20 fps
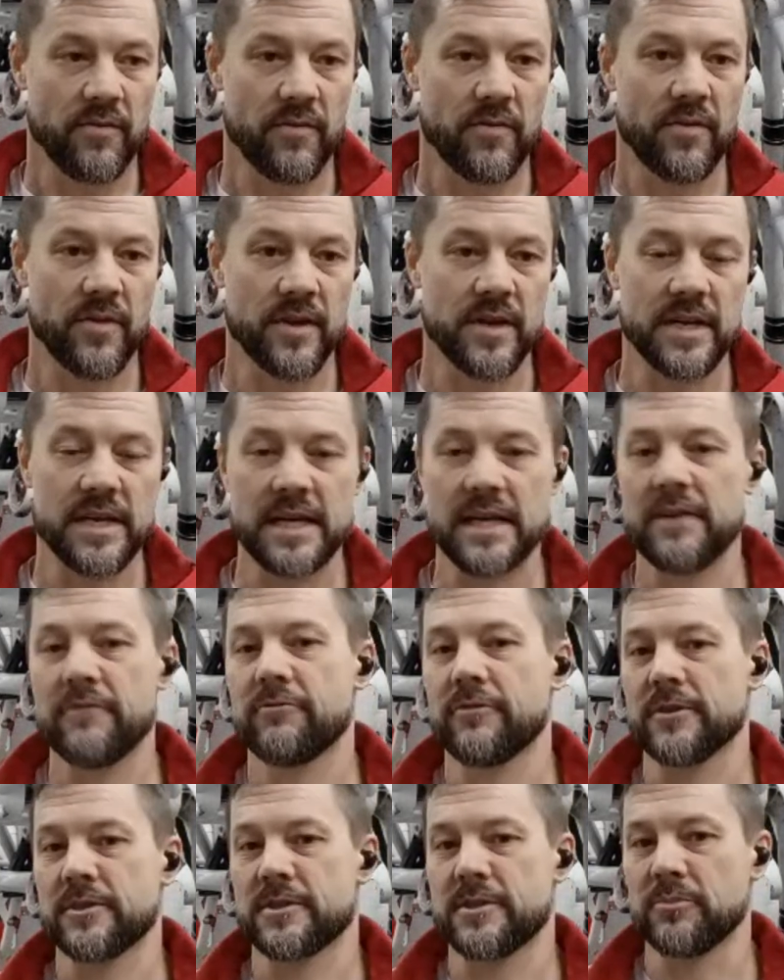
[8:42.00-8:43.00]
the need
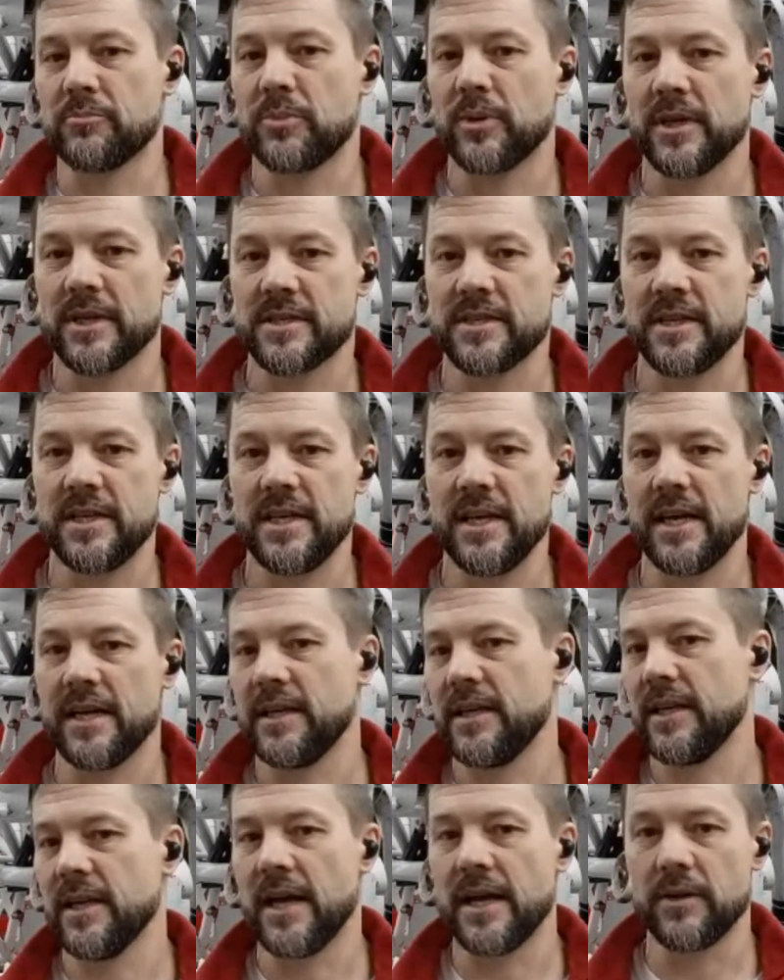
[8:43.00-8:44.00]
for simplicity
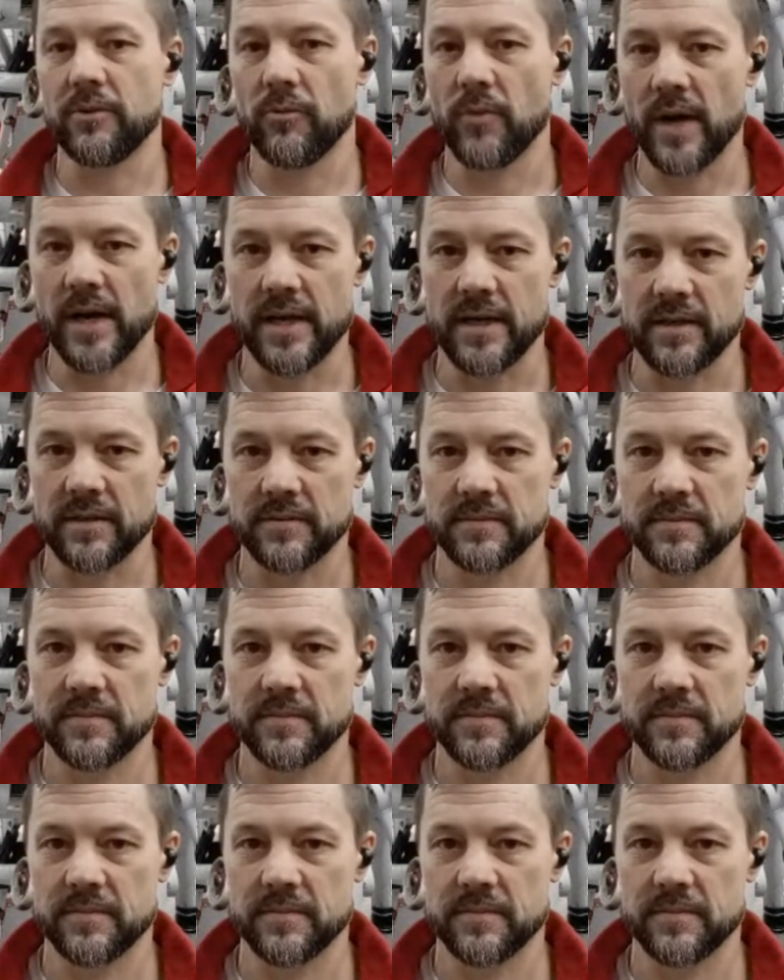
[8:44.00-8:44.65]
and lightweight.